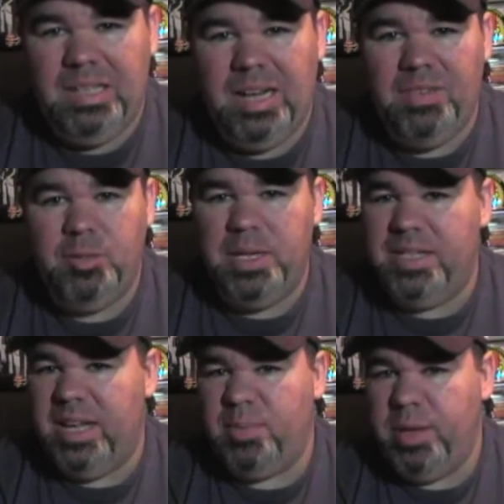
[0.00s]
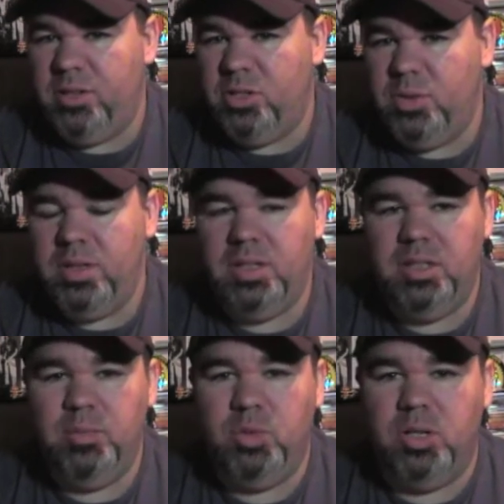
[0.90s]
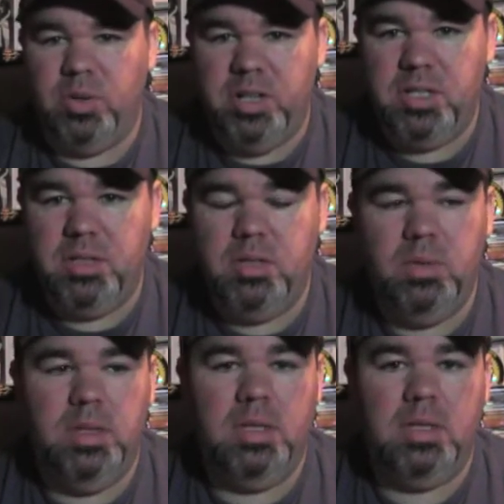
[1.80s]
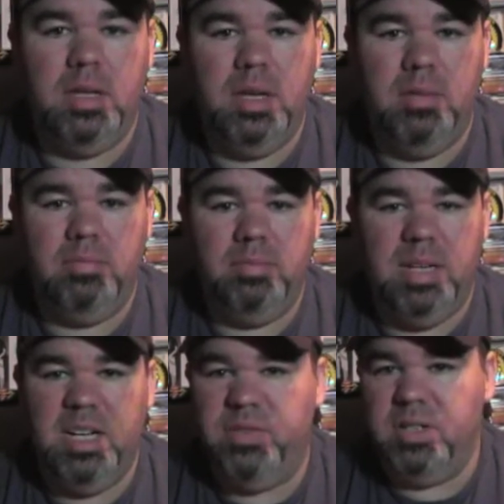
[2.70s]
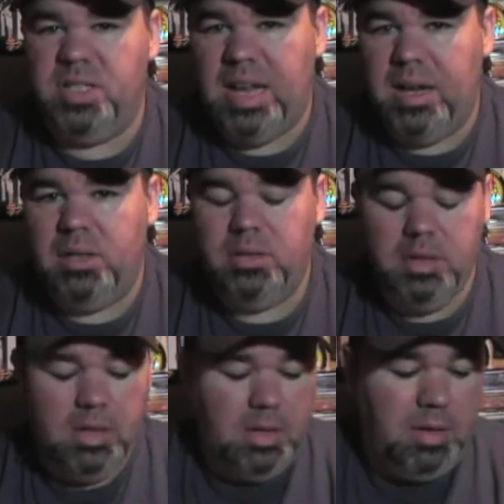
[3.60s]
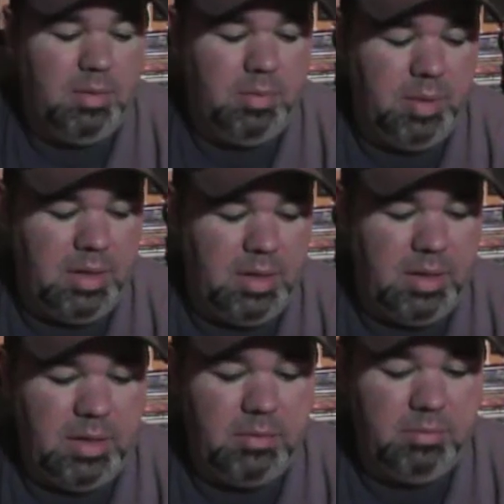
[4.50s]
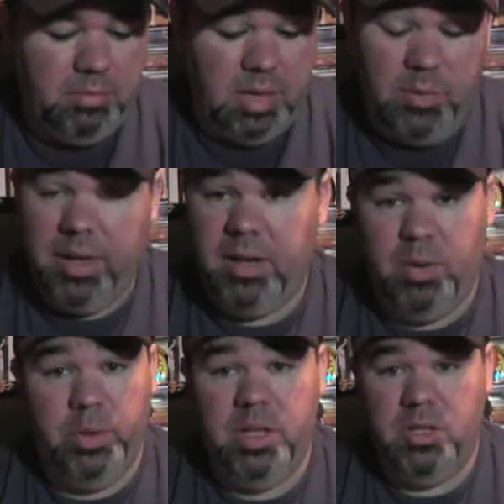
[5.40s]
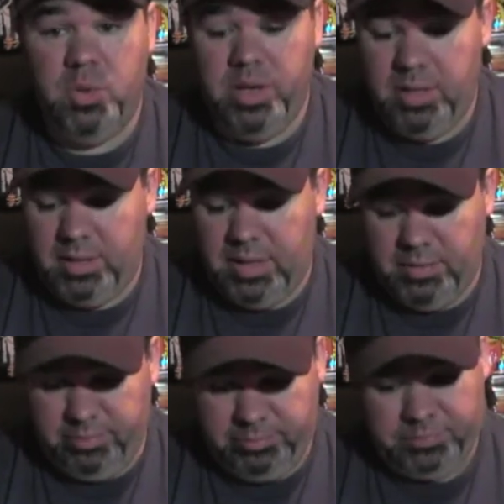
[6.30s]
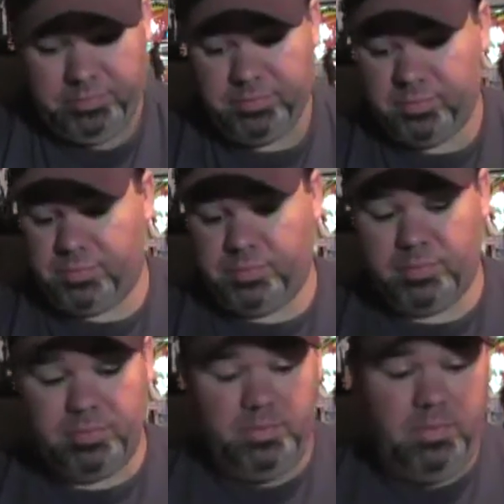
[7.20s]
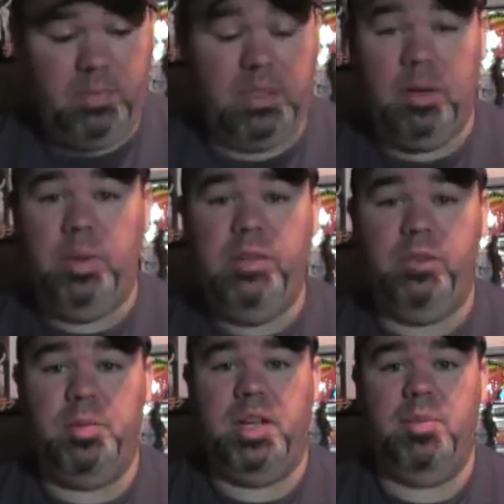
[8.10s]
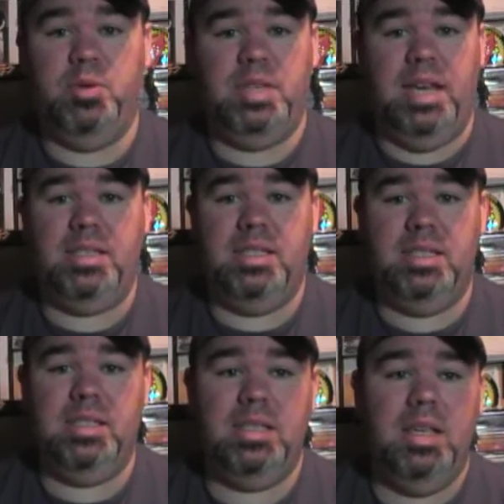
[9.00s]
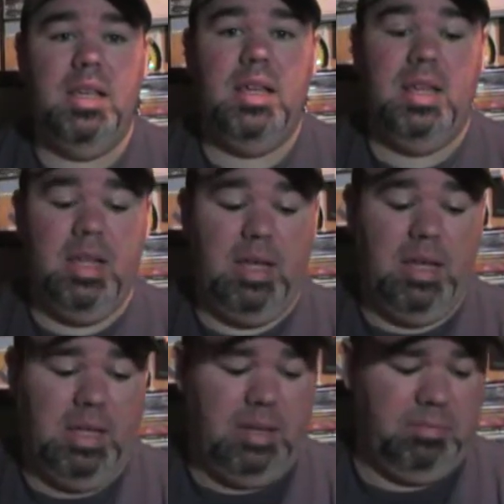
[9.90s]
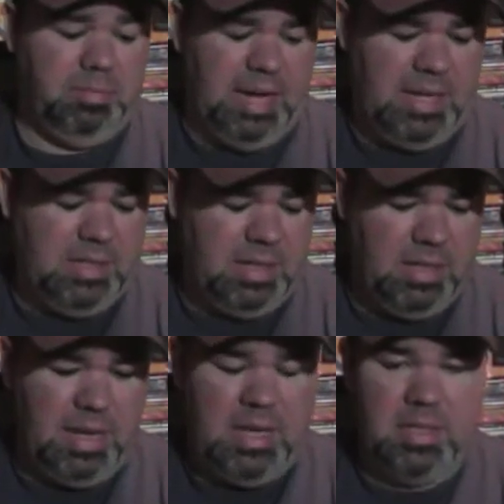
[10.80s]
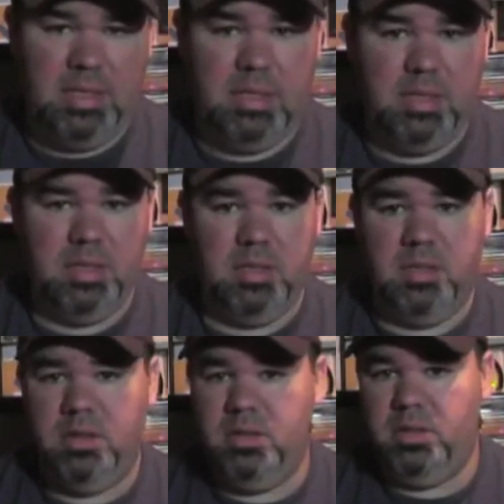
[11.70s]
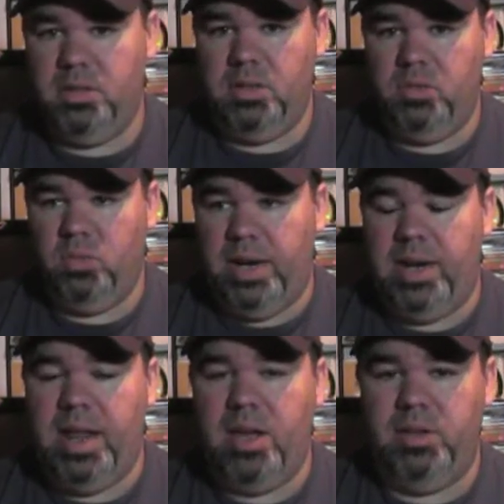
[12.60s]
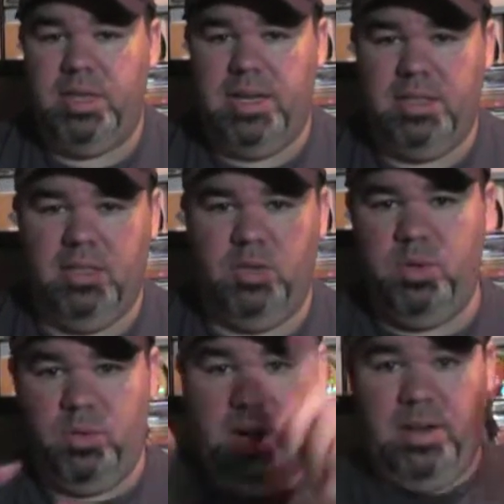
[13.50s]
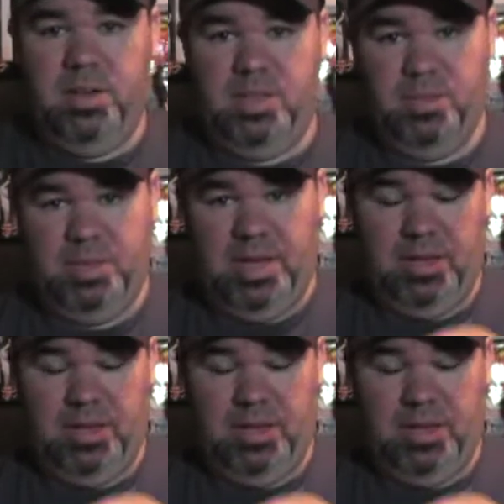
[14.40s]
kind of a little bit of death metal to it, a little more aggression to it, and a different style. But anyway, I really enjoy it. I'm waiting for him to come through Texas. I didn't see any dates right now in Texas. He's doing a round, seems